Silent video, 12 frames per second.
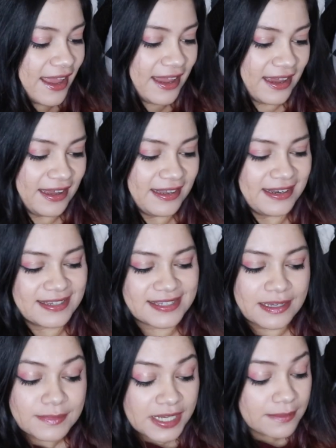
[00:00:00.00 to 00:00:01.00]
And
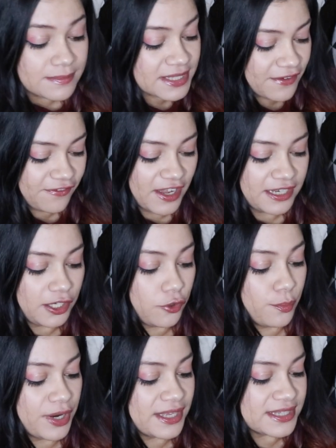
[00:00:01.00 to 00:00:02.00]
sometimes I find new
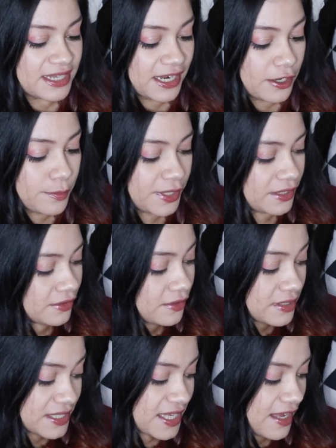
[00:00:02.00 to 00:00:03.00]
brands in here, but it
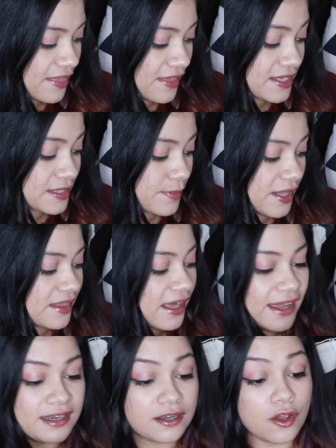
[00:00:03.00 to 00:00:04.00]
looks like this month
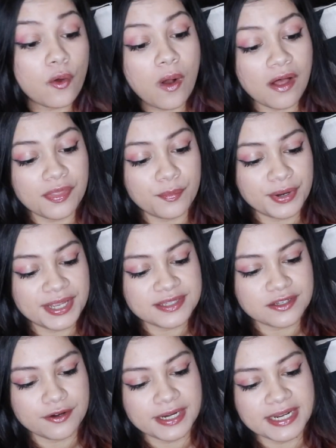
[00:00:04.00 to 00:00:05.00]
I know all the
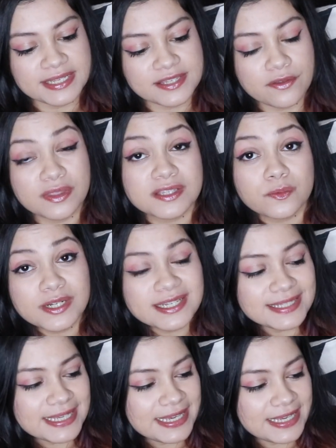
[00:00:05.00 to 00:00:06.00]
brands already. So this one
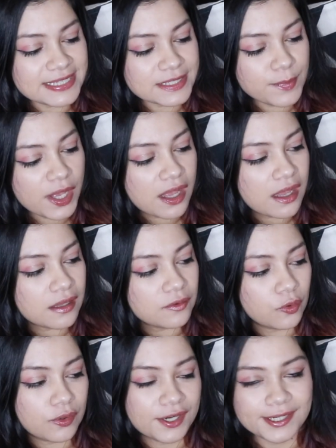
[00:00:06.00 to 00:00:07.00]
is eSpa,
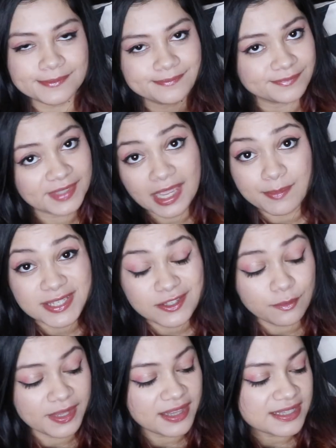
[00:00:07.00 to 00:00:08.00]
or I'm
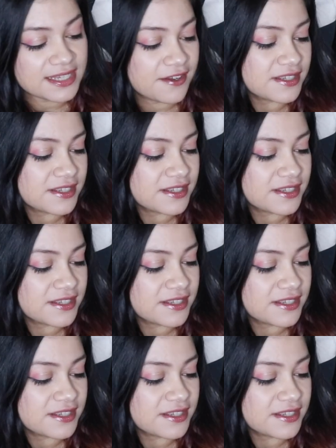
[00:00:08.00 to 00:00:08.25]
assuming that's how